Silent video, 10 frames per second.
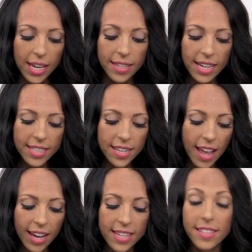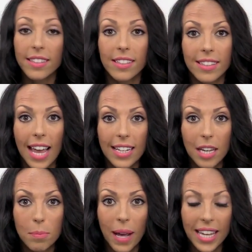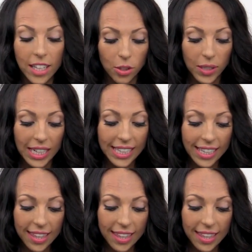Next to that is the little lightning button. You can click